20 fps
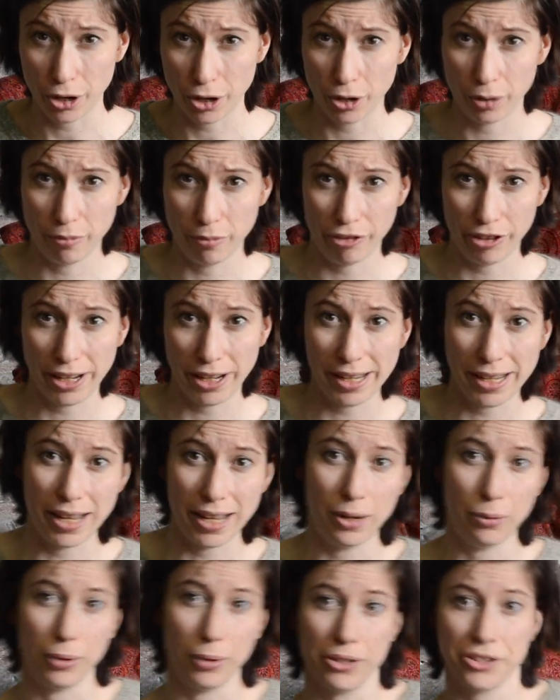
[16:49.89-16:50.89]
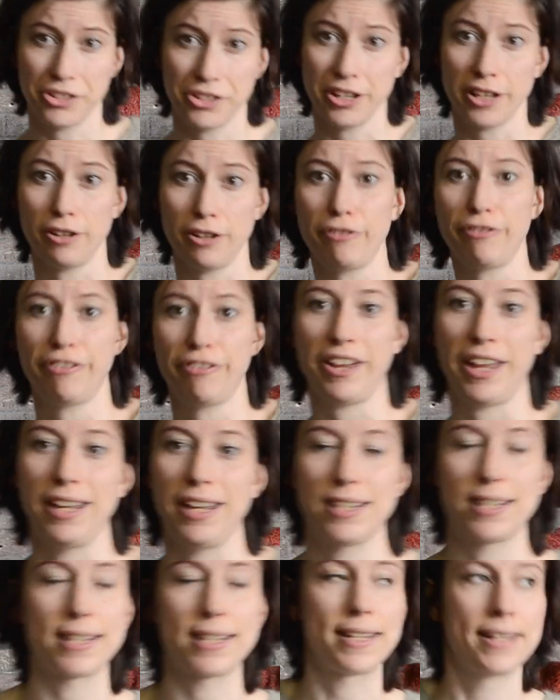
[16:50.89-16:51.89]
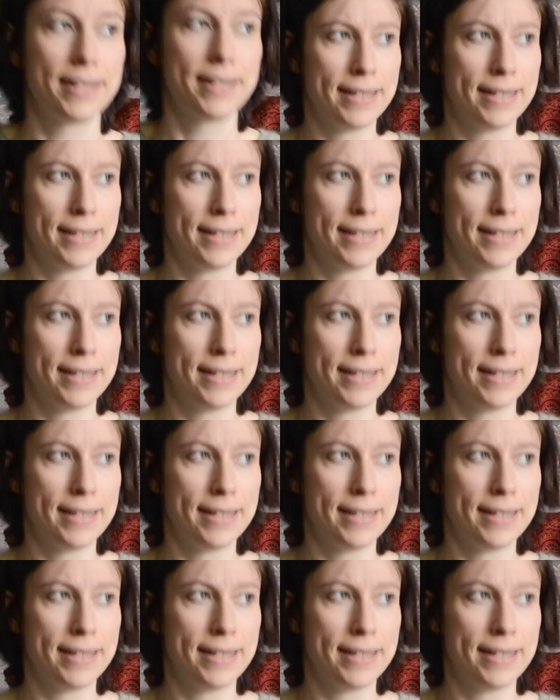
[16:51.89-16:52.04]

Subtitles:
hopefully it will still fit